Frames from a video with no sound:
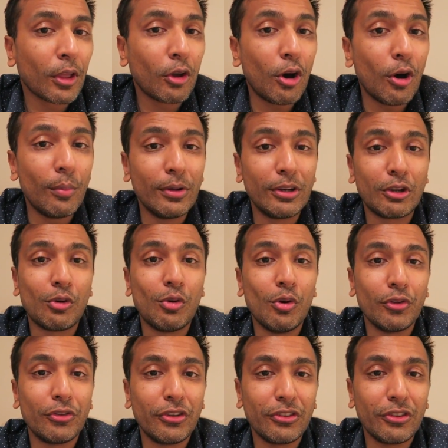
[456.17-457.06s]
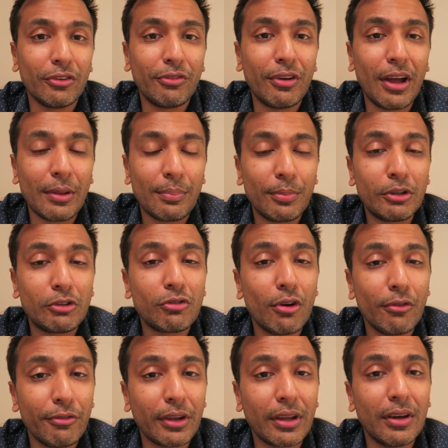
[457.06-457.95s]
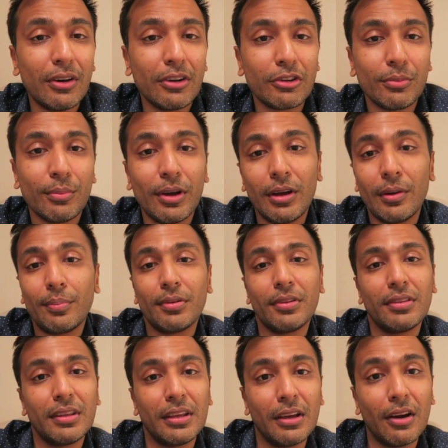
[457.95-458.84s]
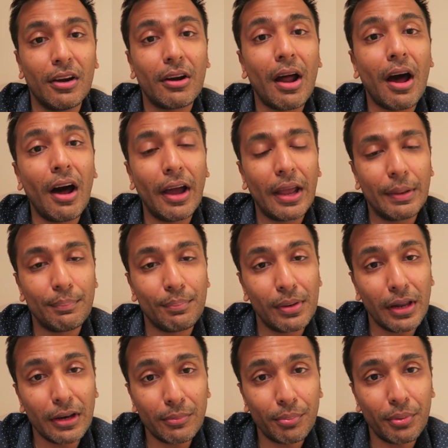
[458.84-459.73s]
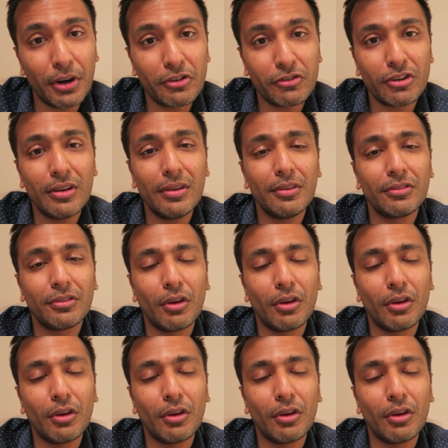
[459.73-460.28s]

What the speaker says: Common causes of hypertrophic cardiomyopathy are high blood pressure.